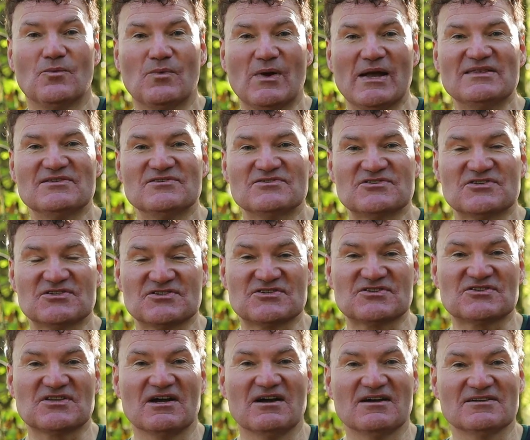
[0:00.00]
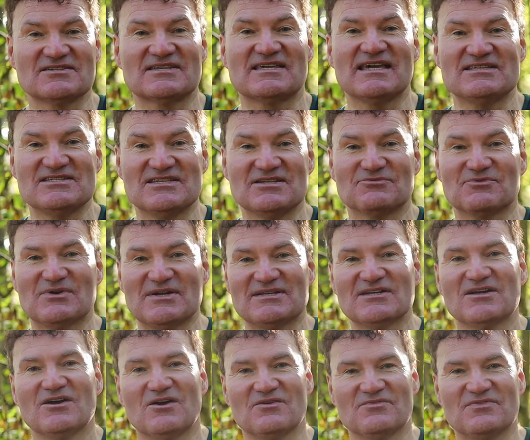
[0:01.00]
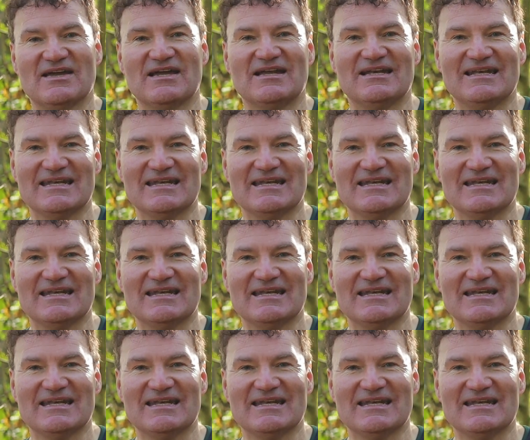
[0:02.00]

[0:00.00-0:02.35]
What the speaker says: when to start getting rid of their